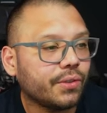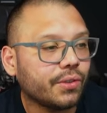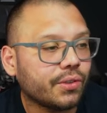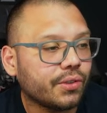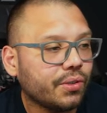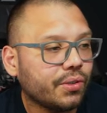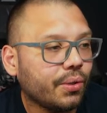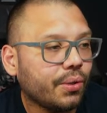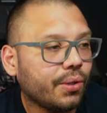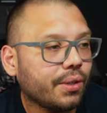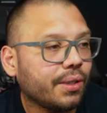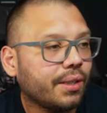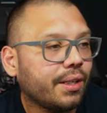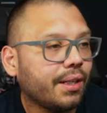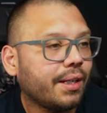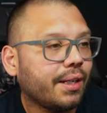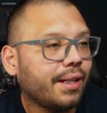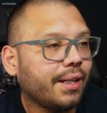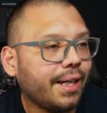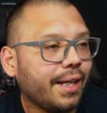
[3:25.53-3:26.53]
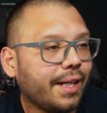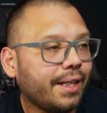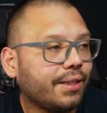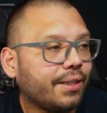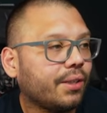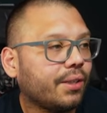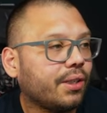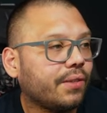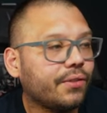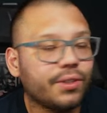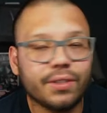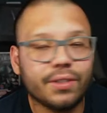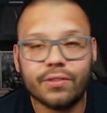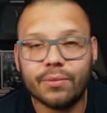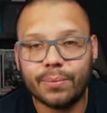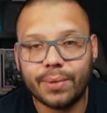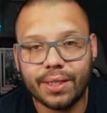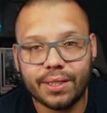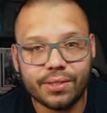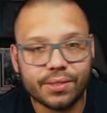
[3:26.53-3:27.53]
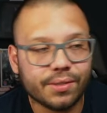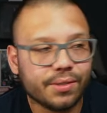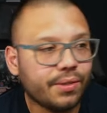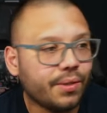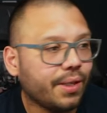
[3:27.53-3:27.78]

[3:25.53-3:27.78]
for the store and all of your different pages.